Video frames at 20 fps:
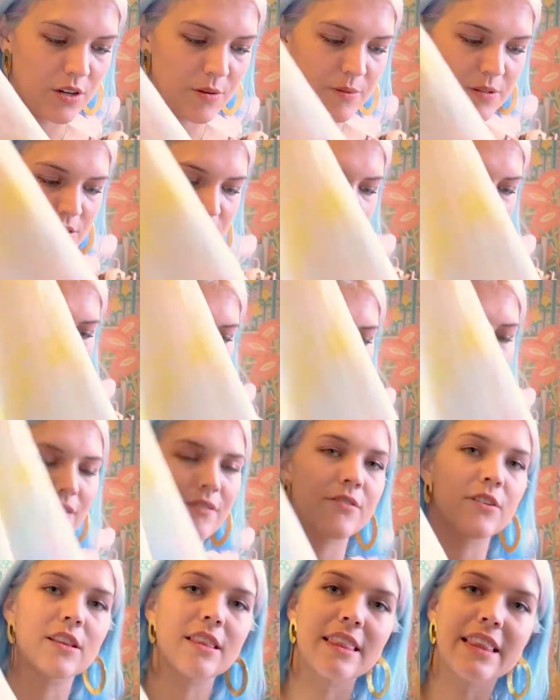gonna be so
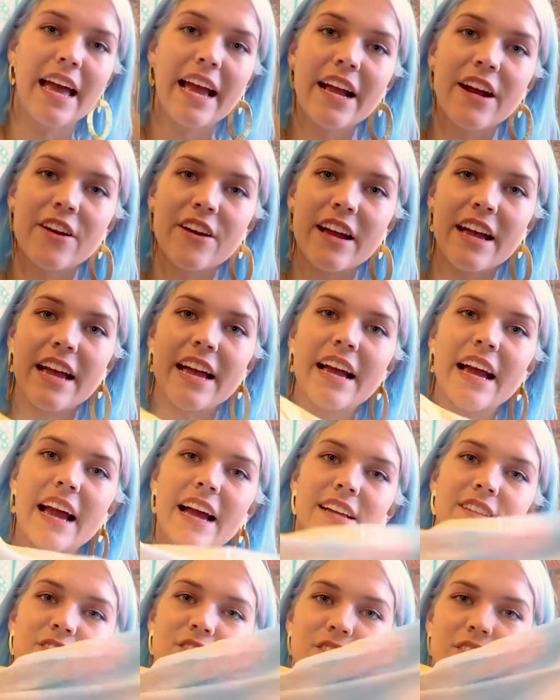great for layering
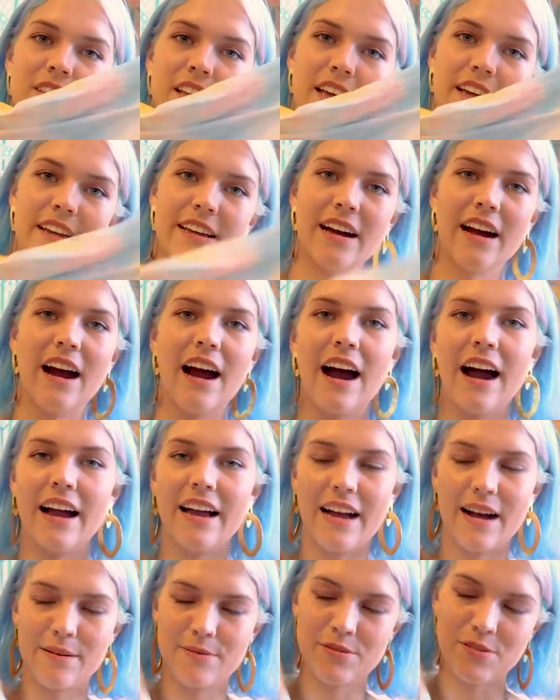and just like,
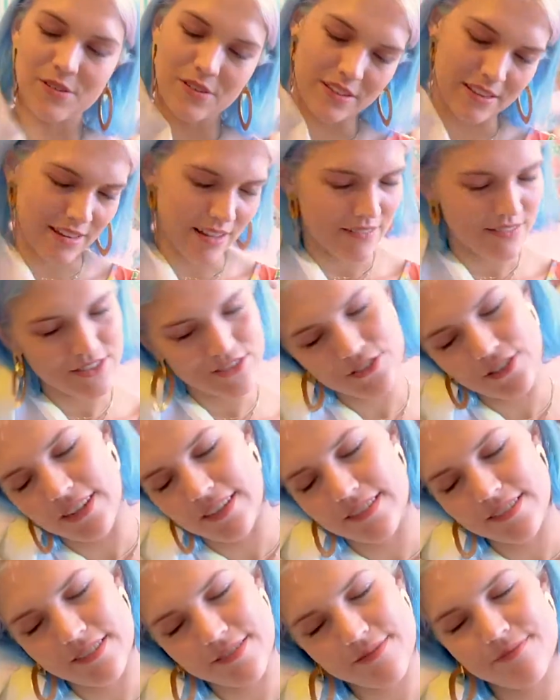I absolutely love this
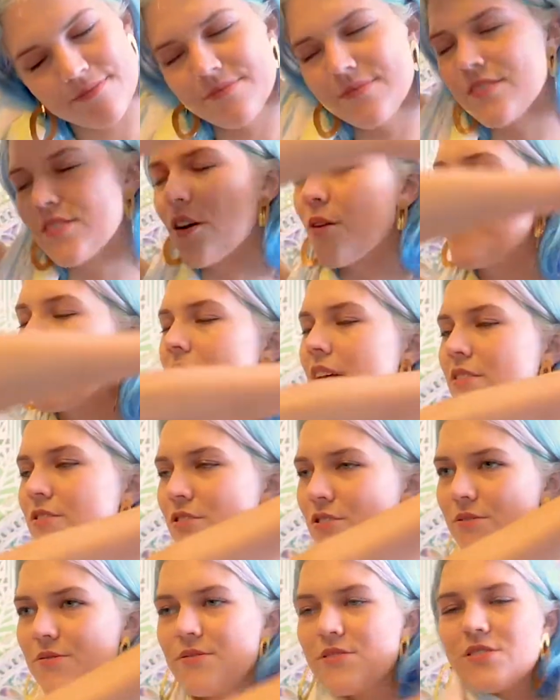dress so
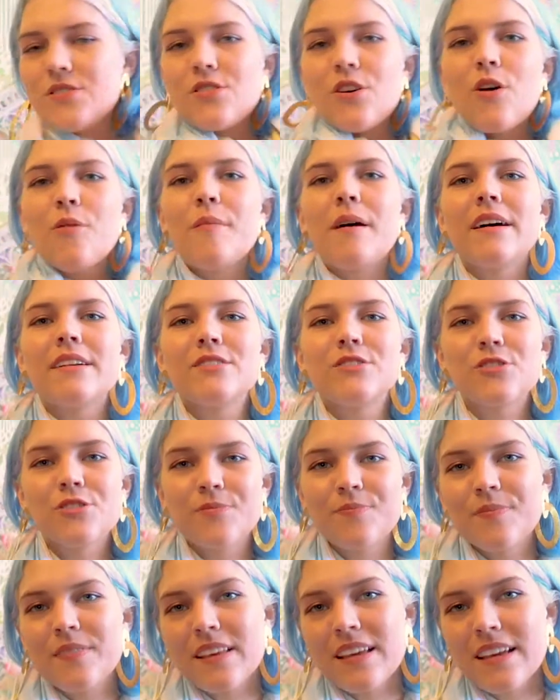much, so much